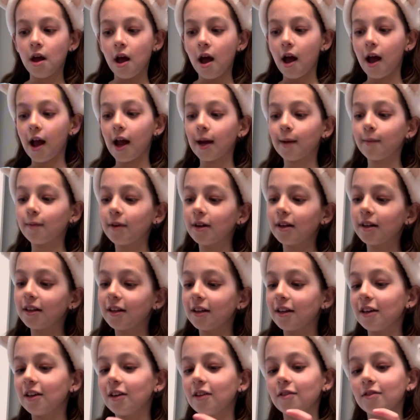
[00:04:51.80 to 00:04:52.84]
I'm
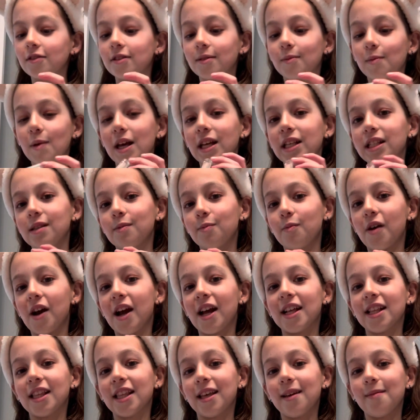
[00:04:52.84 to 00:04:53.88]
gonna use my
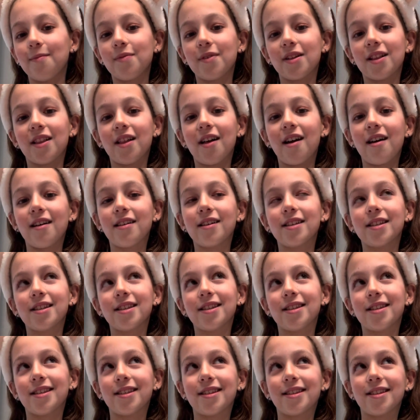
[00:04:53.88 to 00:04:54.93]
Sprite lip
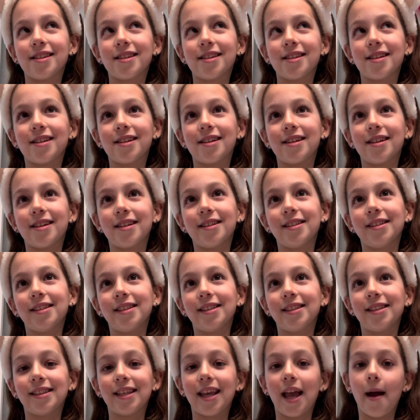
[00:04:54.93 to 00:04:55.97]
gloss. Cause
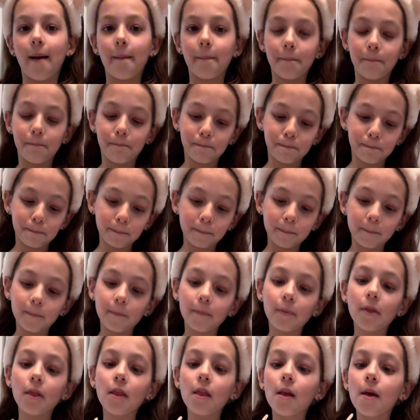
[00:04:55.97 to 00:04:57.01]
yeah.
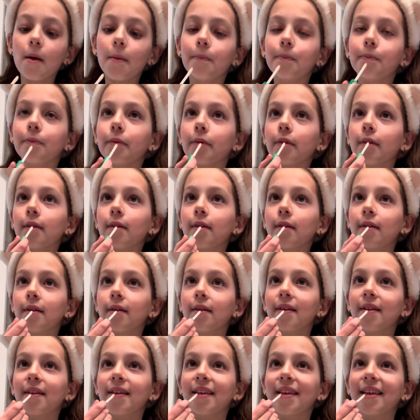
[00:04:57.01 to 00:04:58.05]
Do a little
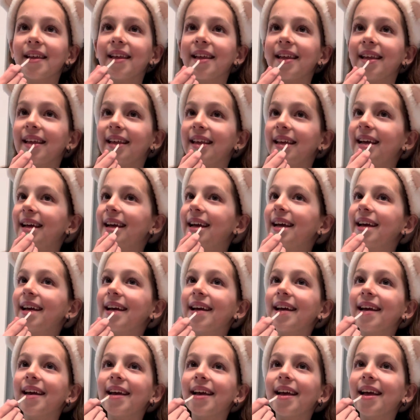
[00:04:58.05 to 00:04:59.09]
slick back
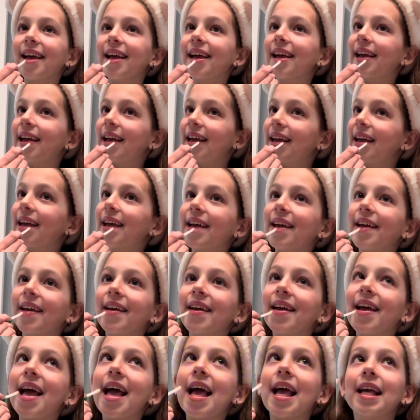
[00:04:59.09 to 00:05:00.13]
on too.
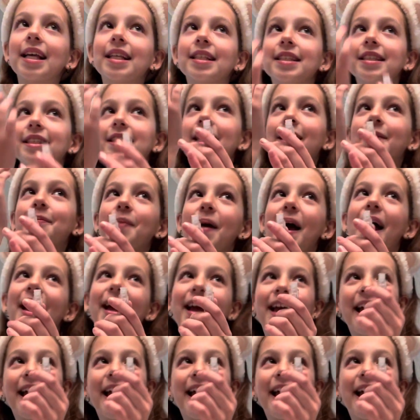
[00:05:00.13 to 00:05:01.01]
Like that.